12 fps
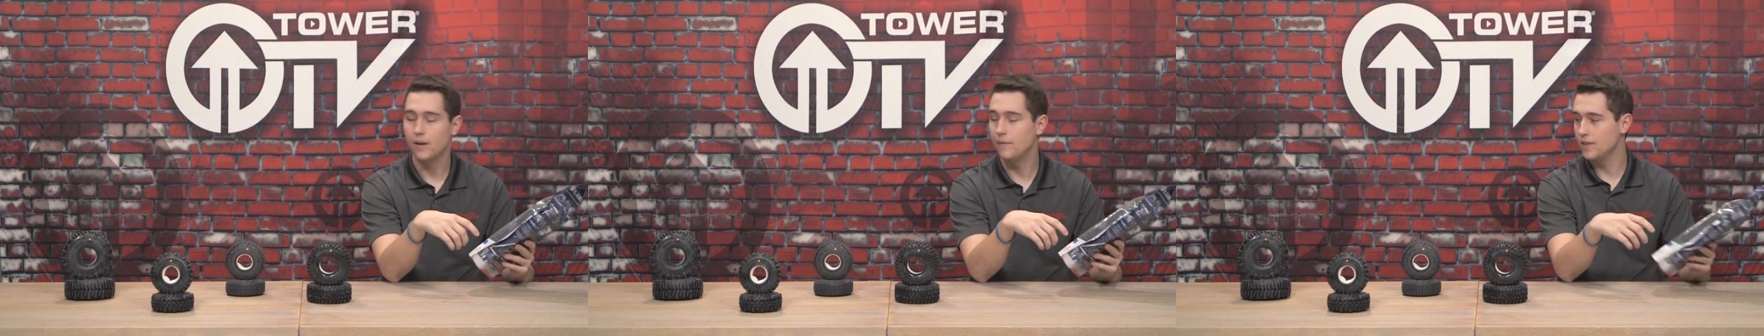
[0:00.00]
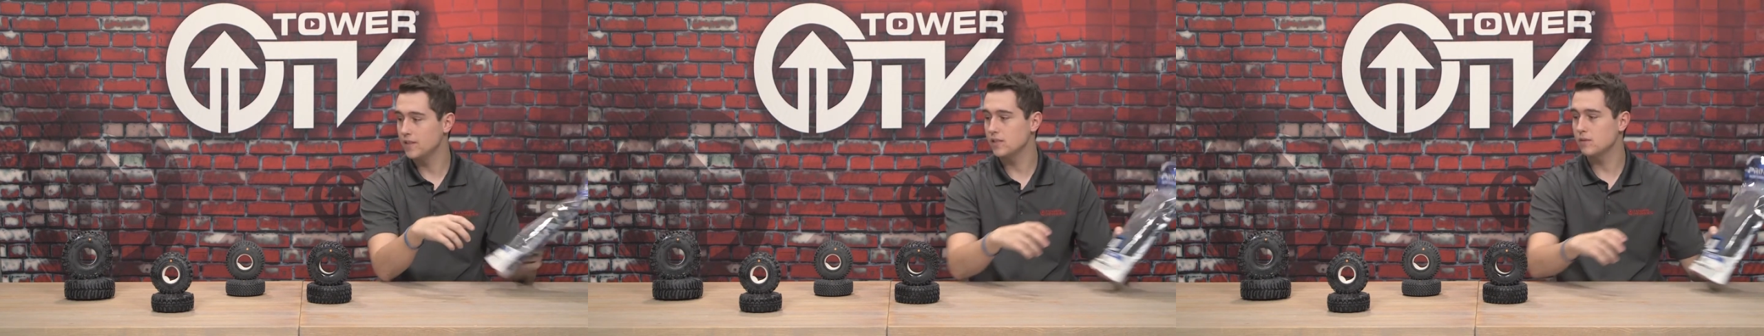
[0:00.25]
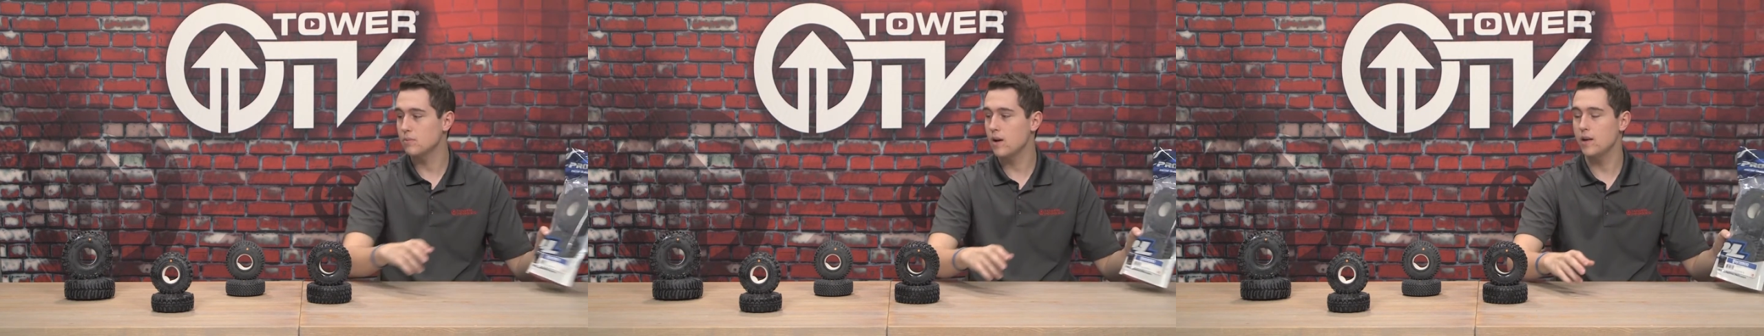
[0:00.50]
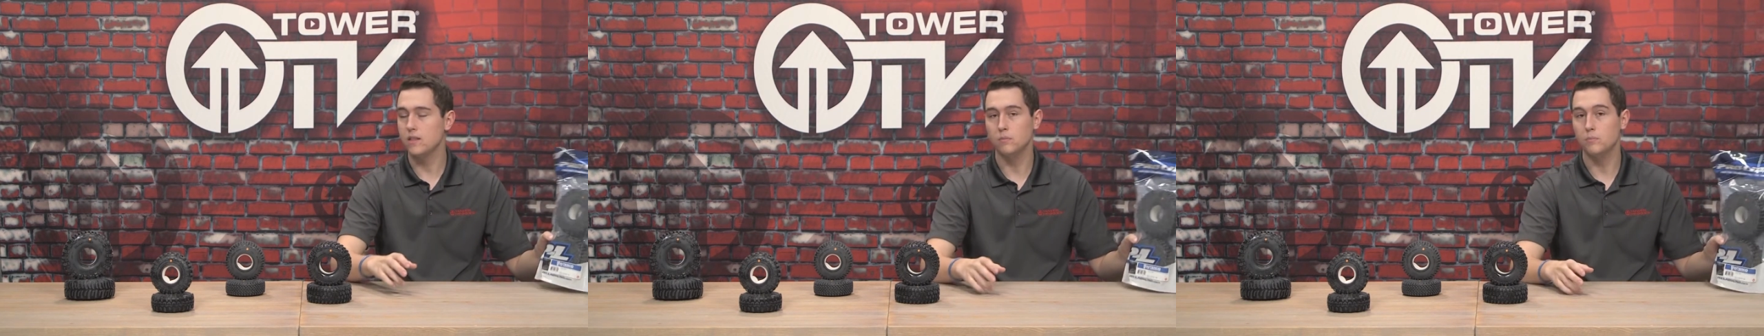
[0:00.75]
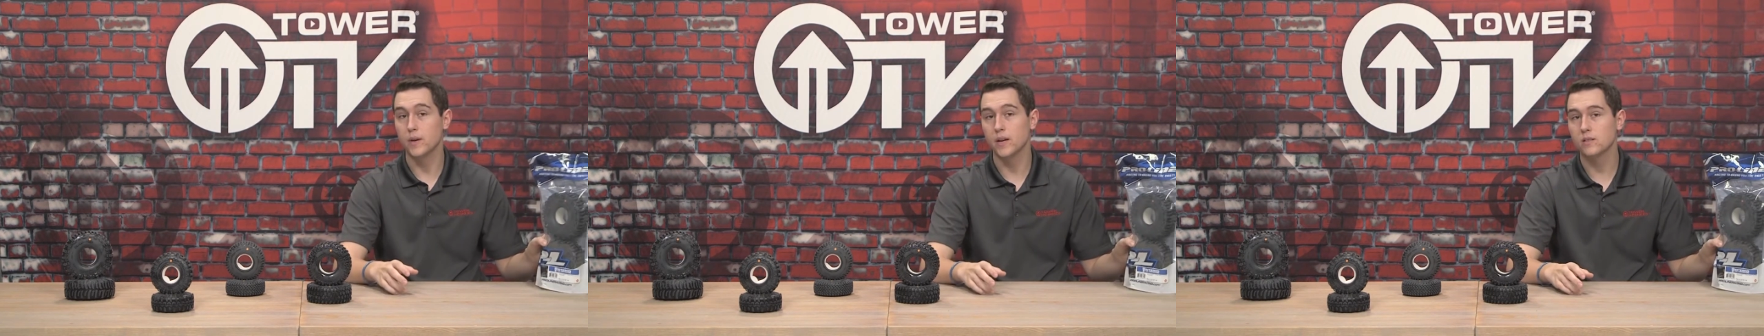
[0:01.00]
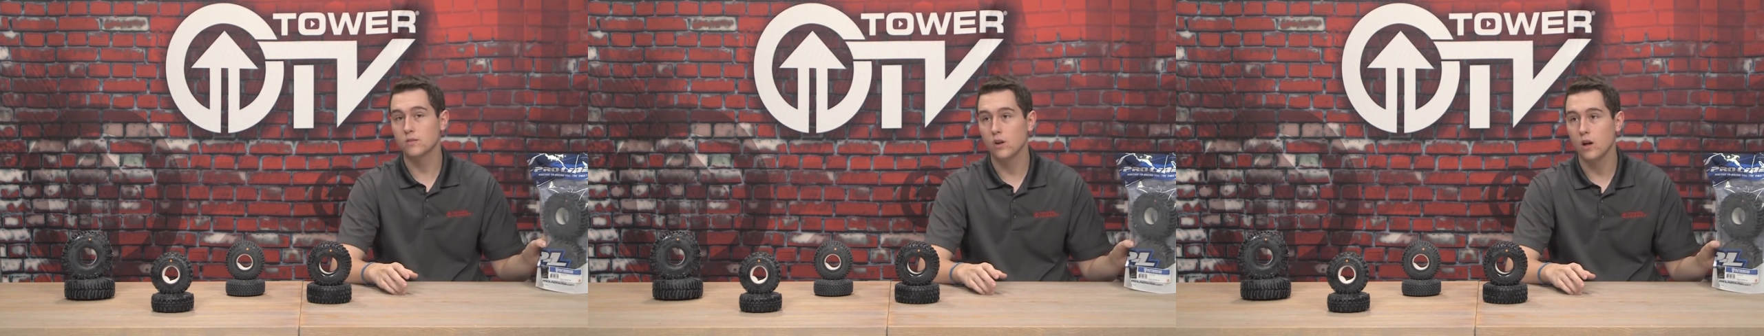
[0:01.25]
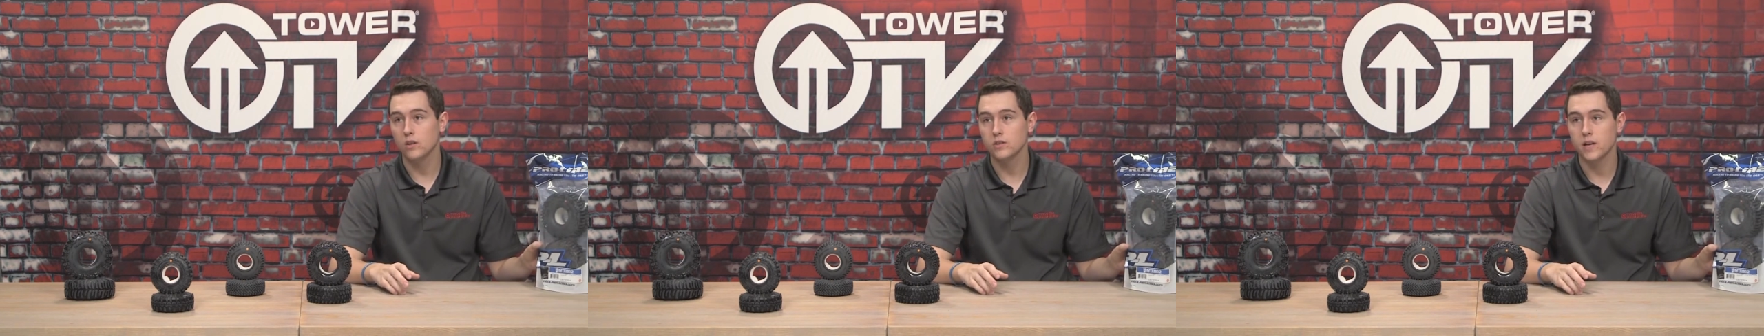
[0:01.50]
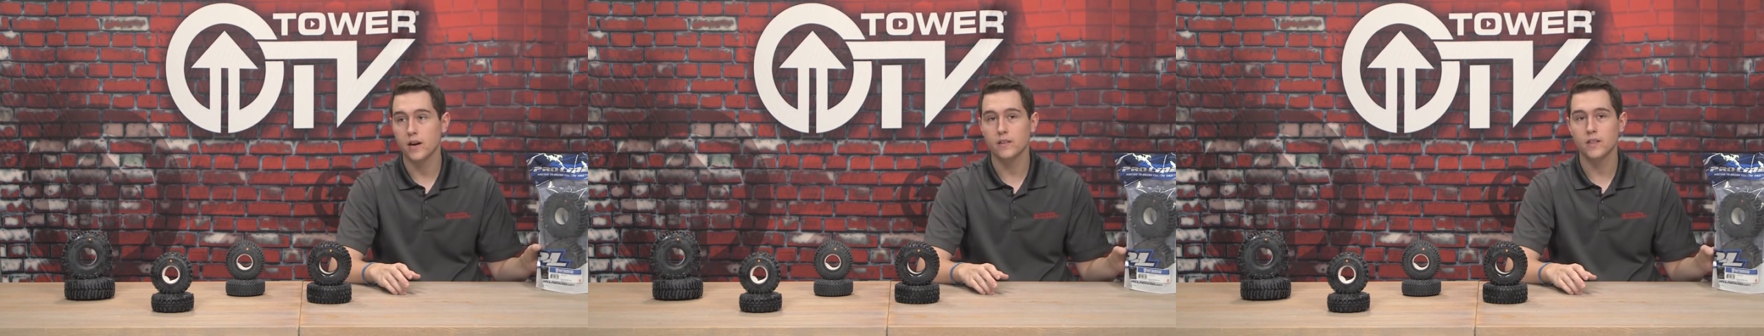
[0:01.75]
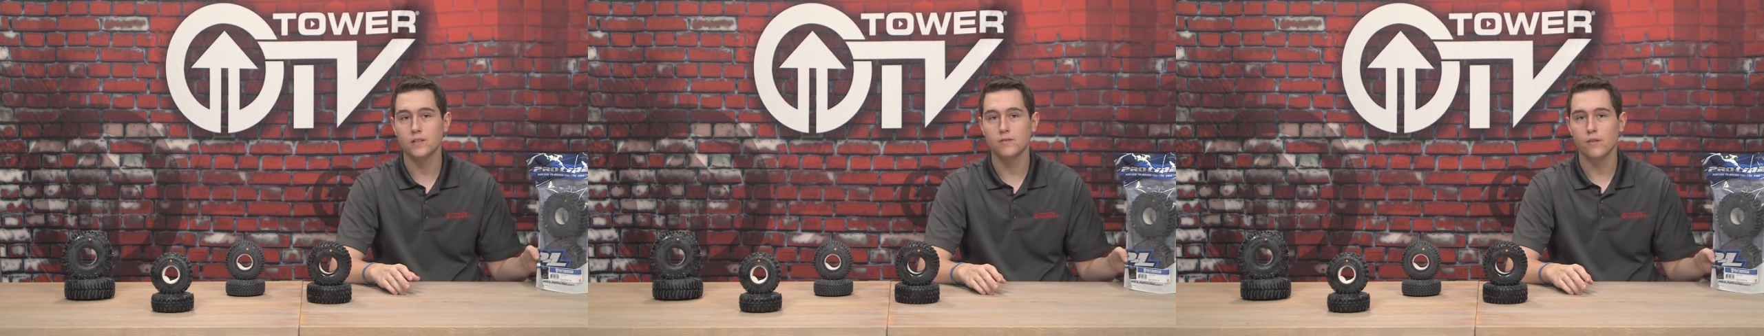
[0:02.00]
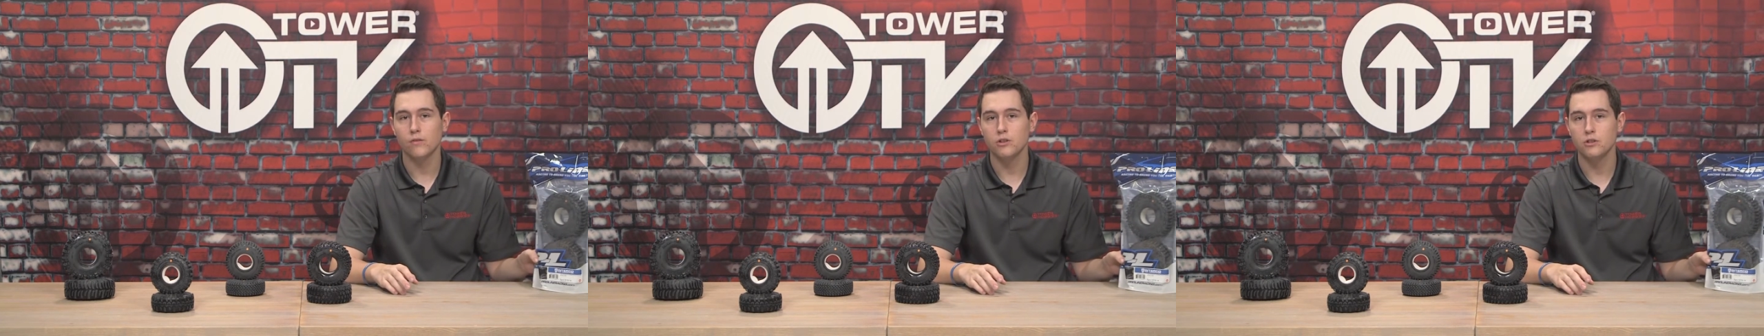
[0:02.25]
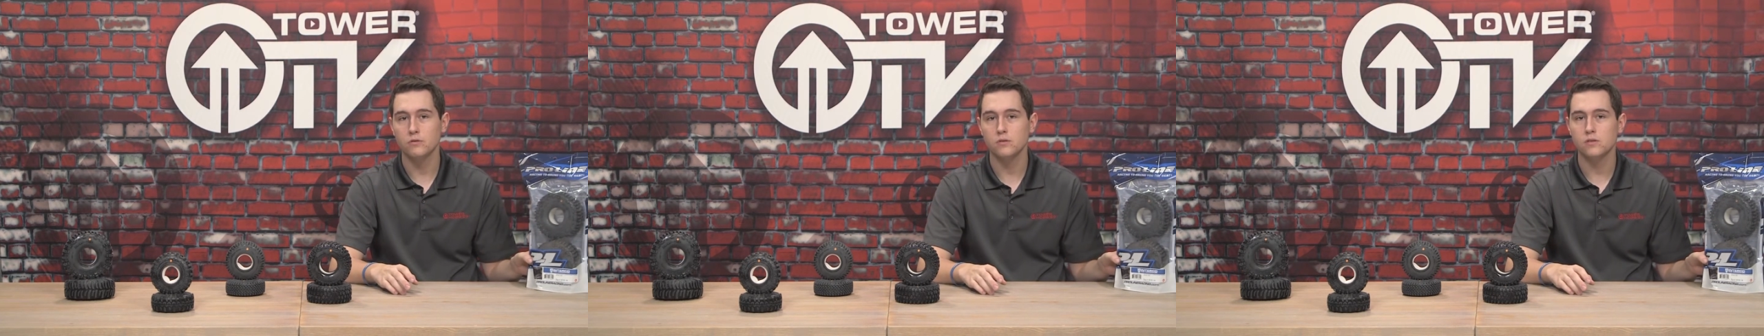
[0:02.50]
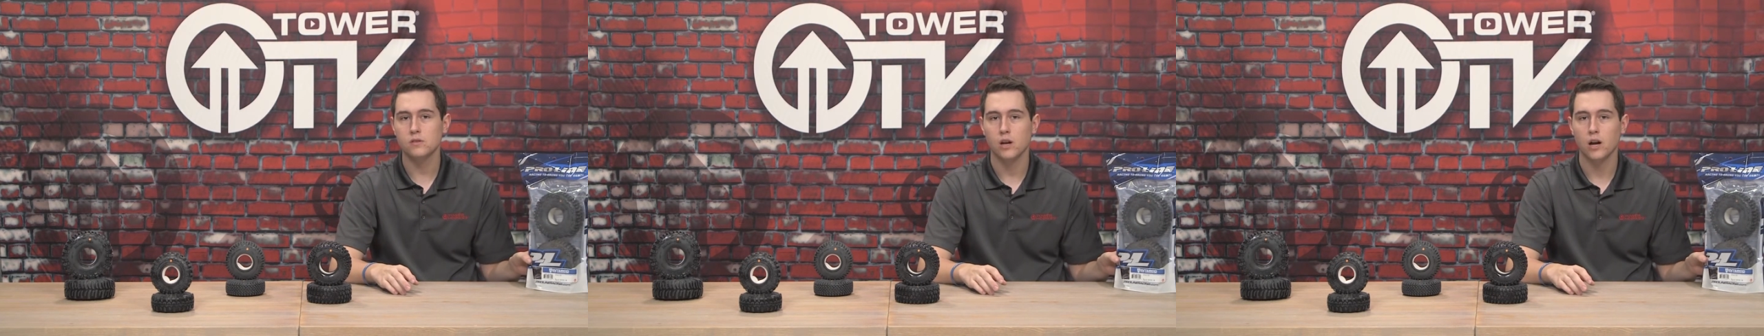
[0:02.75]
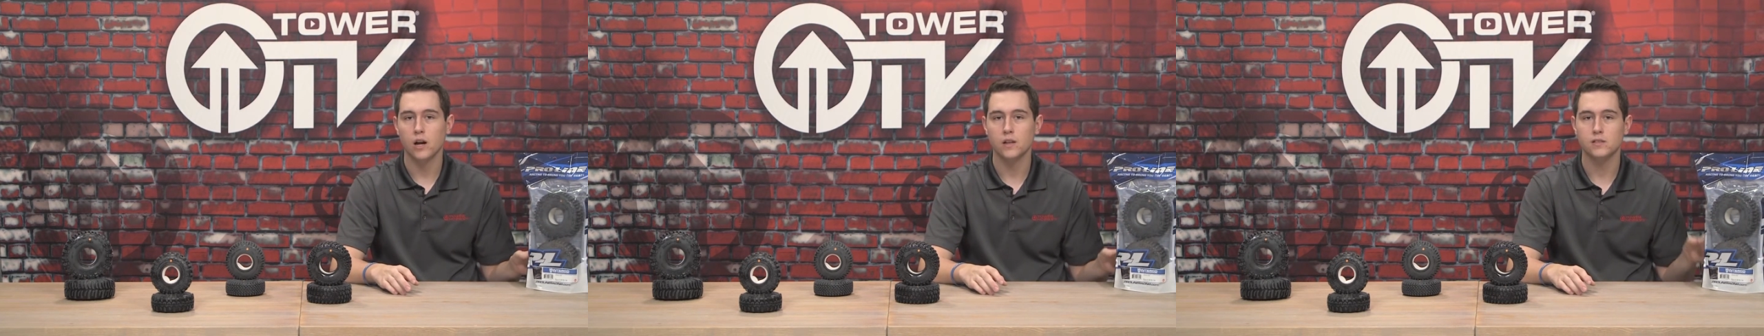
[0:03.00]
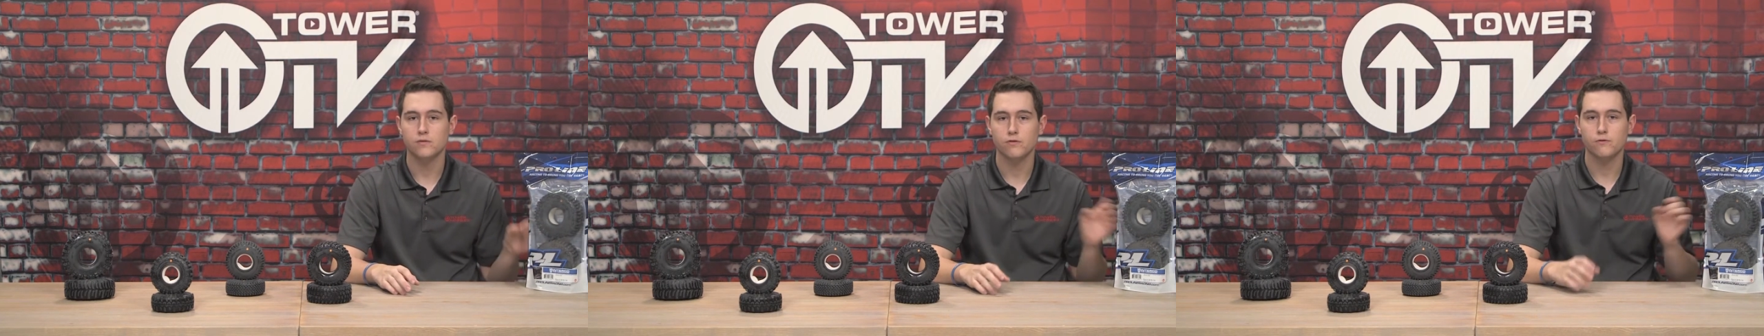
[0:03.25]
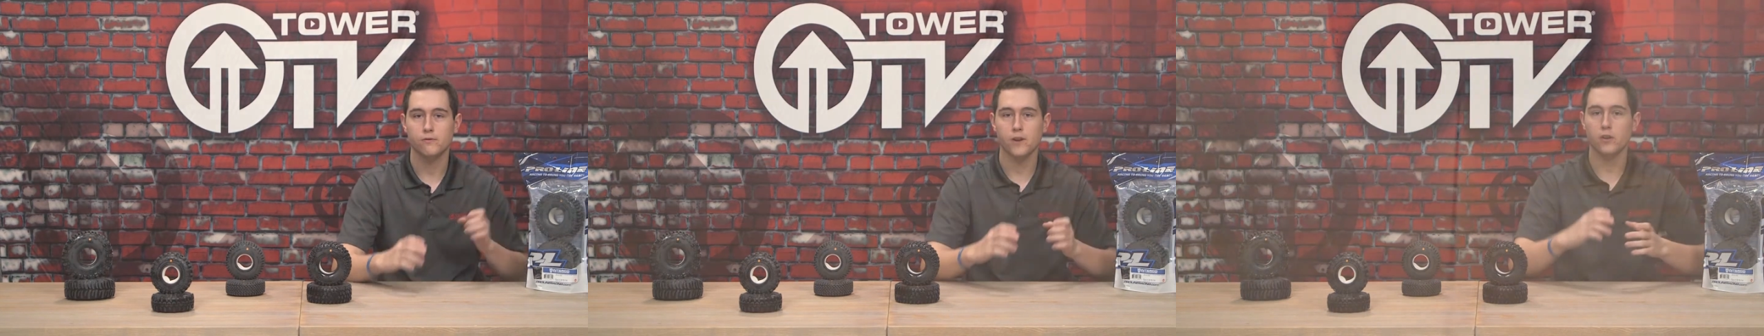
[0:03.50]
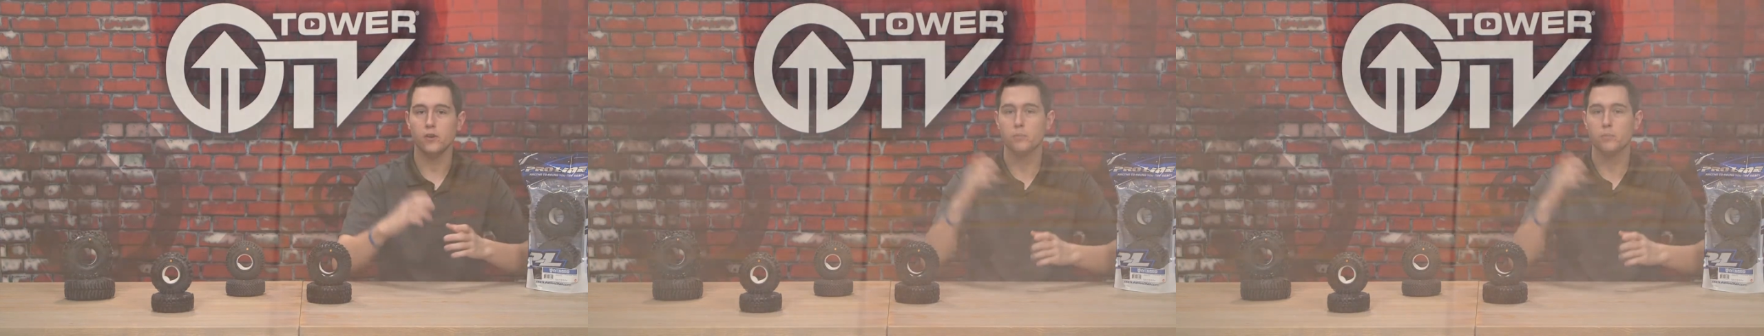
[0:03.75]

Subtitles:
This is probably the biggest crawler tire that I've ever used. It's very